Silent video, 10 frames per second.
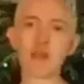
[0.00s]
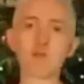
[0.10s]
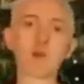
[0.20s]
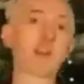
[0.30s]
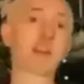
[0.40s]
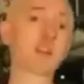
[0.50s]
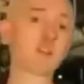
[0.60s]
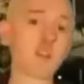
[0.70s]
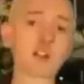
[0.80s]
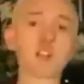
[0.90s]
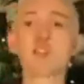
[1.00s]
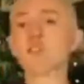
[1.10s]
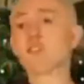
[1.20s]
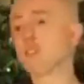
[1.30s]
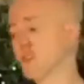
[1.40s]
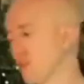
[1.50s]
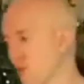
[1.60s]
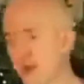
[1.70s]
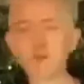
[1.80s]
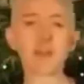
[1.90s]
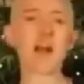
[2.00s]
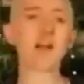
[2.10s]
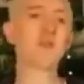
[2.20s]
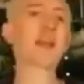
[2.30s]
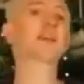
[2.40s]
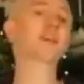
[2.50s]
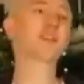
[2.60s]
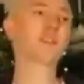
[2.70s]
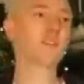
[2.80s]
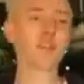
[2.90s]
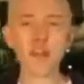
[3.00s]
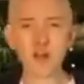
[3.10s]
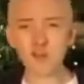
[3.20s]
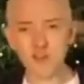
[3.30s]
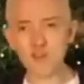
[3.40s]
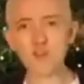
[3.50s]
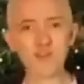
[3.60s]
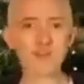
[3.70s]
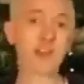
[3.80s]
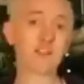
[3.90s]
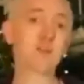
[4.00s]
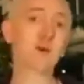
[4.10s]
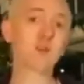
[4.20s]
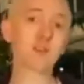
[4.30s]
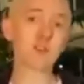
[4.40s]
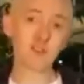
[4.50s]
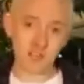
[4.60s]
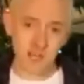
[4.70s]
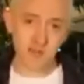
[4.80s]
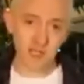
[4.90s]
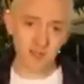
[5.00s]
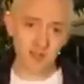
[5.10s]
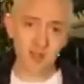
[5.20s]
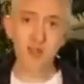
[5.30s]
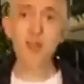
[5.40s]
for my marketing instructions and incredibly high rankings and thousands of testimonials in the comments,